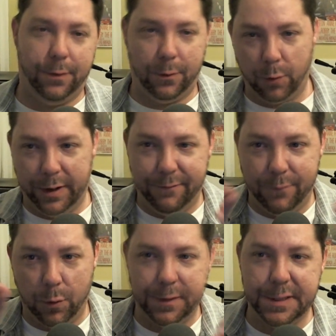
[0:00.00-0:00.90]

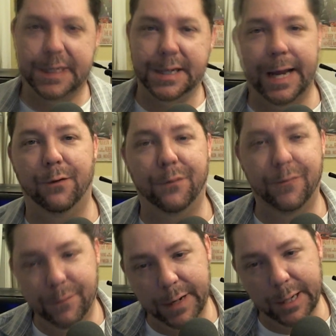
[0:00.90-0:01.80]
3/4 scale
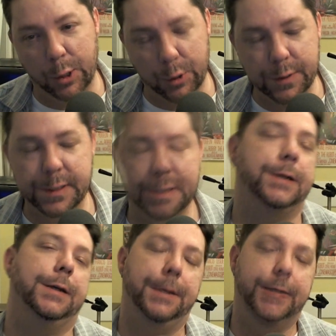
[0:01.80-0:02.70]
figures
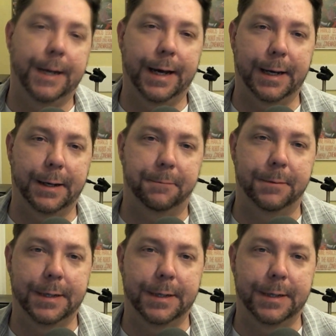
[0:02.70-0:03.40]
with